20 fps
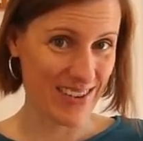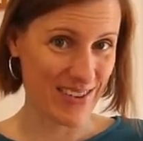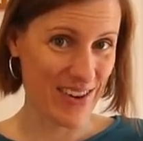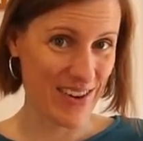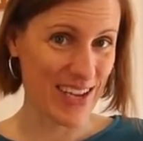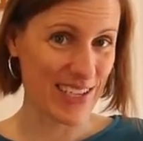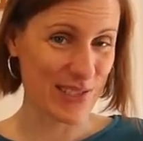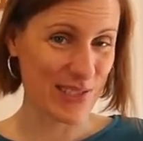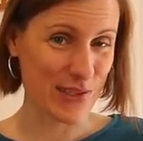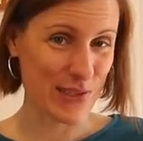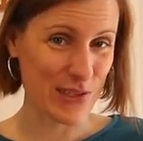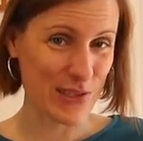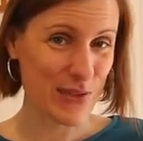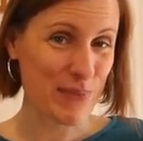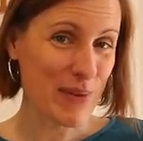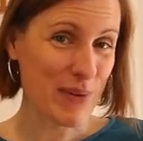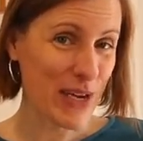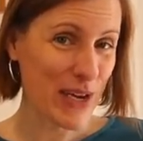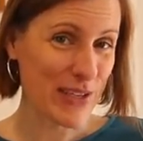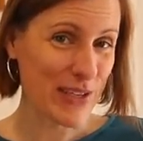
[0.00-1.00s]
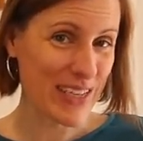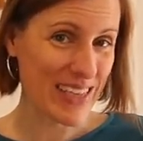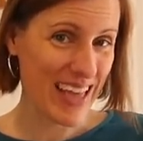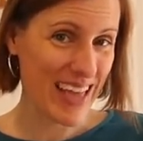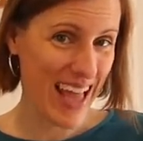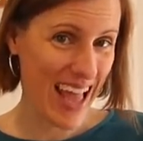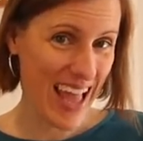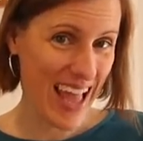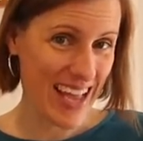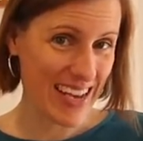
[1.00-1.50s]
All right, so it should be only
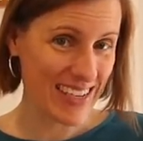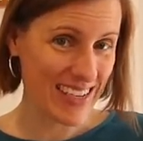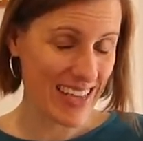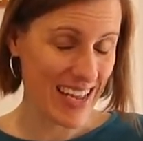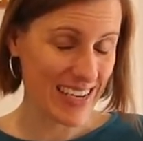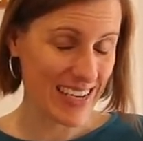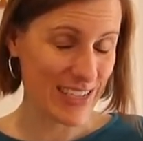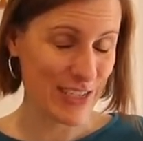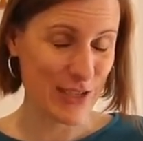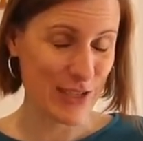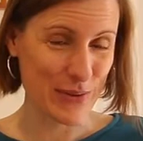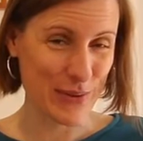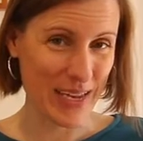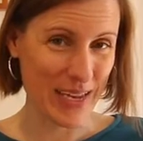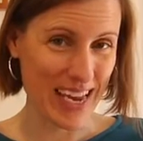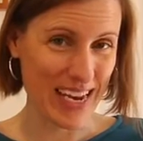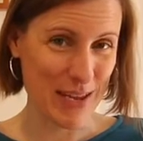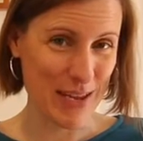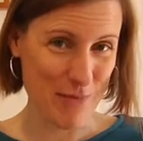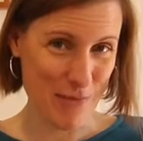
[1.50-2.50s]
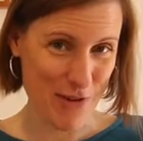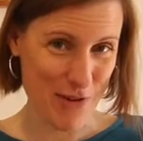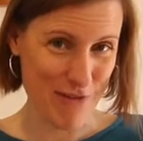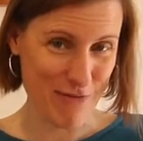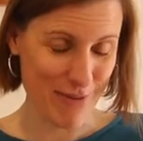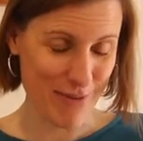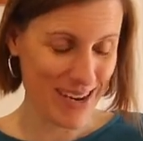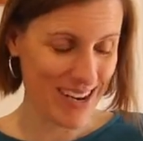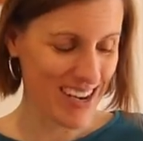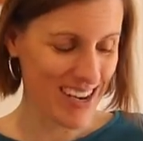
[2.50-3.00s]
the hand that is doing any
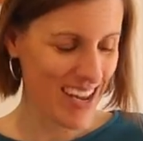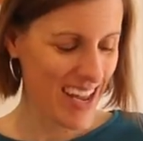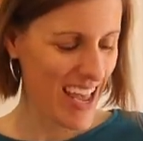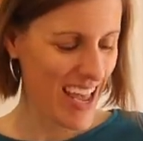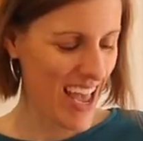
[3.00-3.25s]
movement,